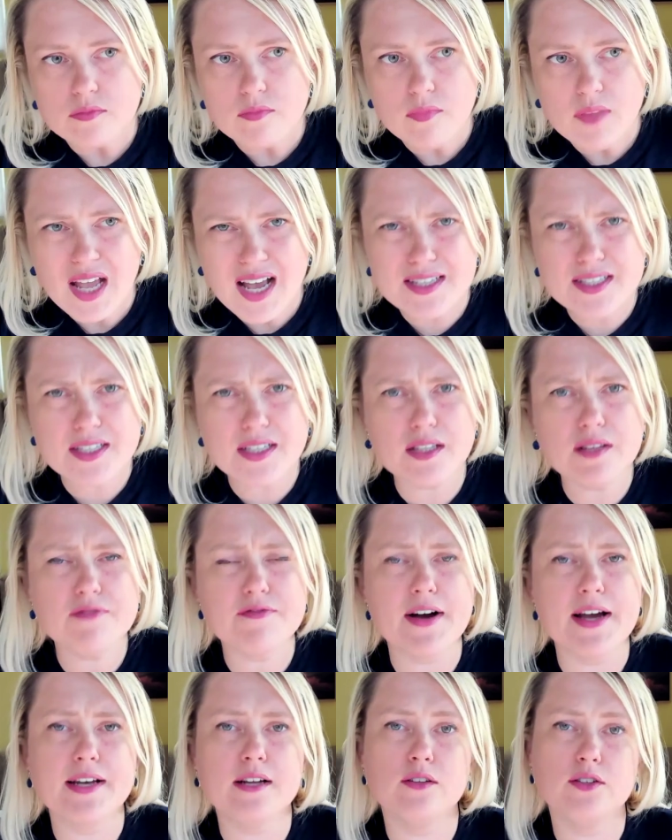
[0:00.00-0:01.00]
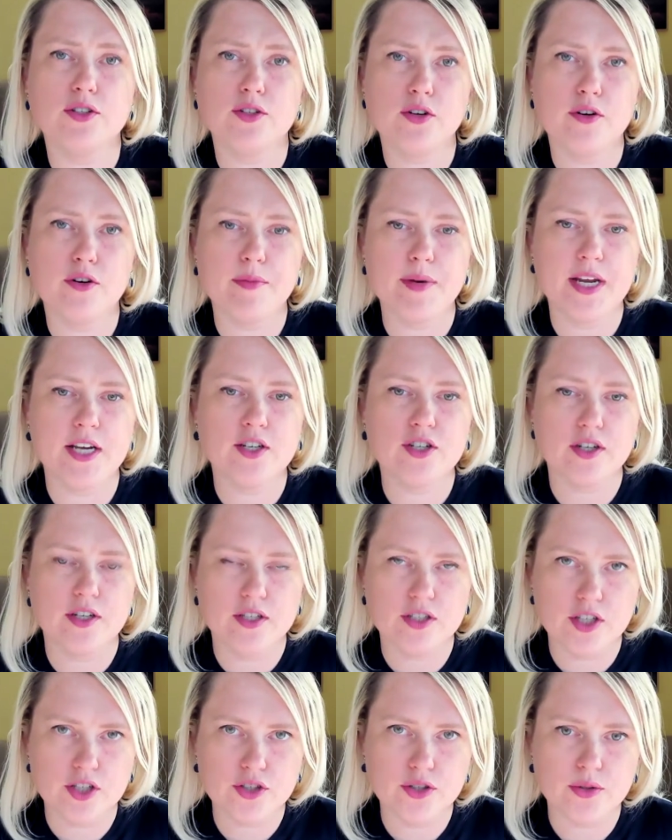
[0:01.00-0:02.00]
until a final determination
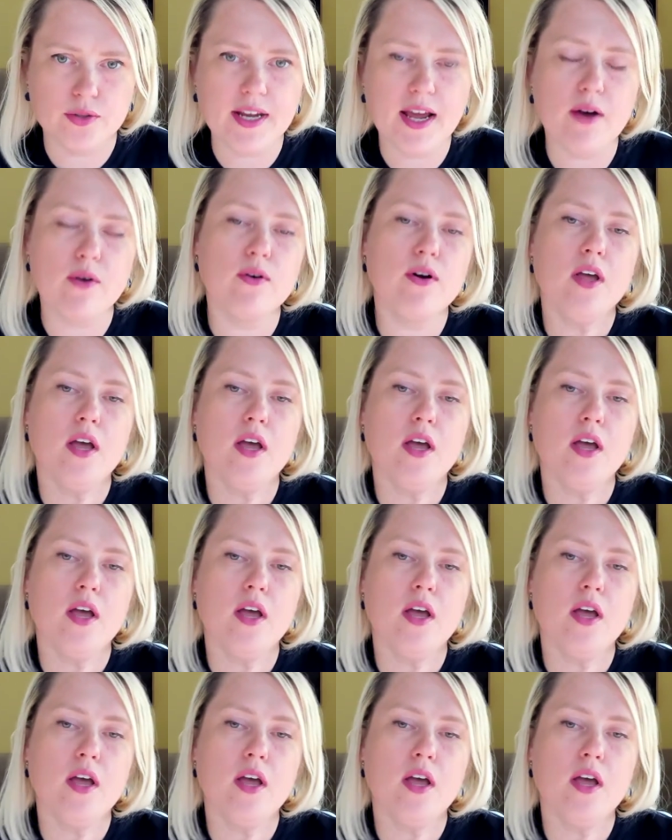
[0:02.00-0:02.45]
is issued. Now,